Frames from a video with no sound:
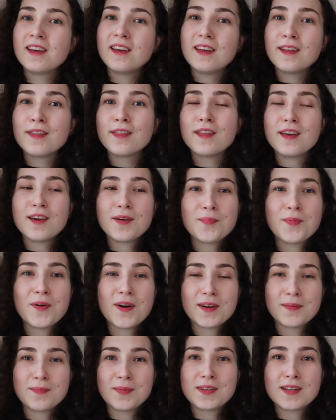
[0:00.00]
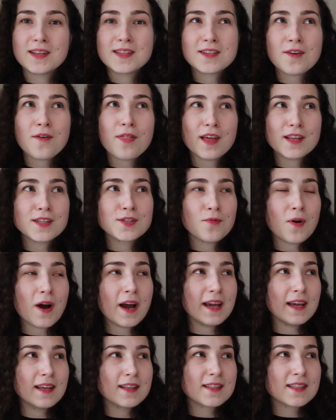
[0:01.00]
in the apartment, and so that's
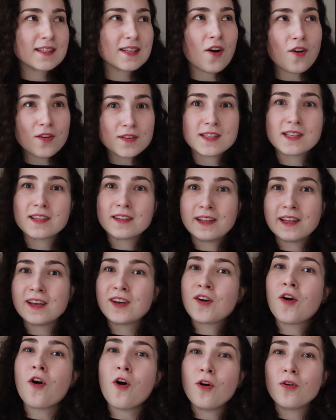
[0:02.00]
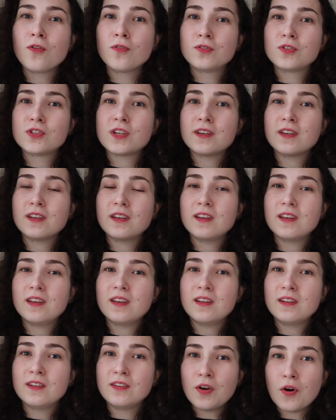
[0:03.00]
why it's constantly cold
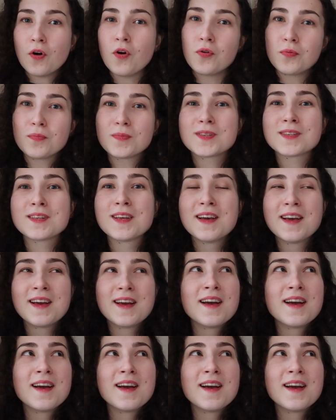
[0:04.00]
in homes,